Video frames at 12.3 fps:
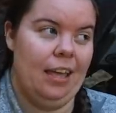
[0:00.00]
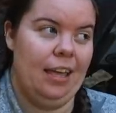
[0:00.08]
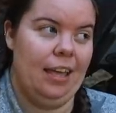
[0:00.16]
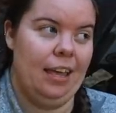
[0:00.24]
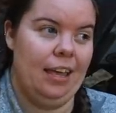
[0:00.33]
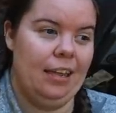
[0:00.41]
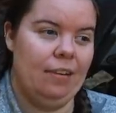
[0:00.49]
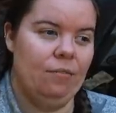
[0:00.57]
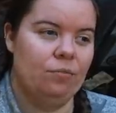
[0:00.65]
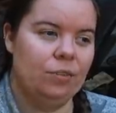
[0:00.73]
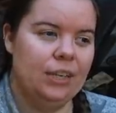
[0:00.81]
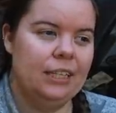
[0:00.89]
it
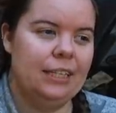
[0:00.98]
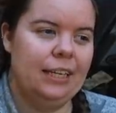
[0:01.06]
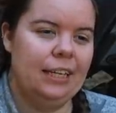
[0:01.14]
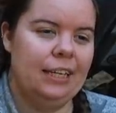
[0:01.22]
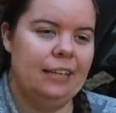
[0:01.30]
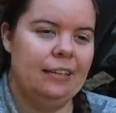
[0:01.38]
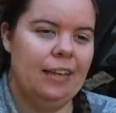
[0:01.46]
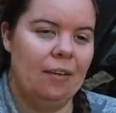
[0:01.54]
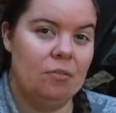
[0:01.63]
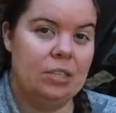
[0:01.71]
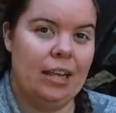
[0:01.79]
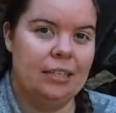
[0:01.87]
really
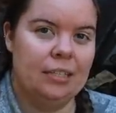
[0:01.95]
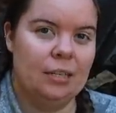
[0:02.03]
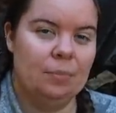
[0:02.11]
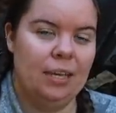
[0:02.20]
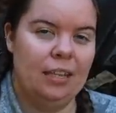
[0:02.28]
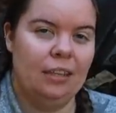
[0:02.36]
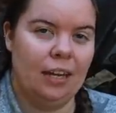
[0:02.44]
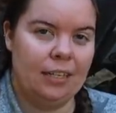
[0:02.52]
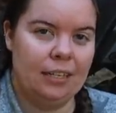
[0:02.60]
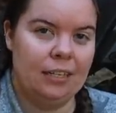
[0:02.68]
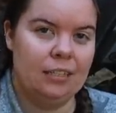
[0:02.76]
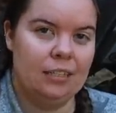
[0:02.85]
emphasized to me that I
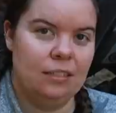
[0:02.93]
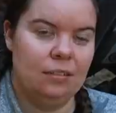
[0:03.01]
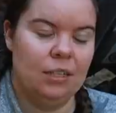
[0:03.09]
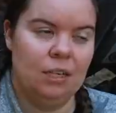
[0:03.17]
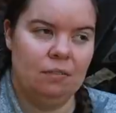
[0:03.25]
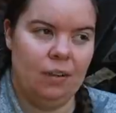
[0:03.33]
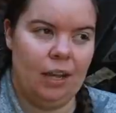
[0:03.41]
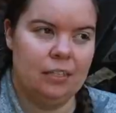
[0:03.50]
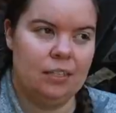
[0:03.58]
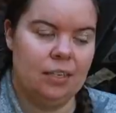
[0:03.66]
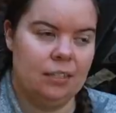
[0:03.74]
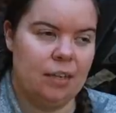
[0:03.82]
needed to invest in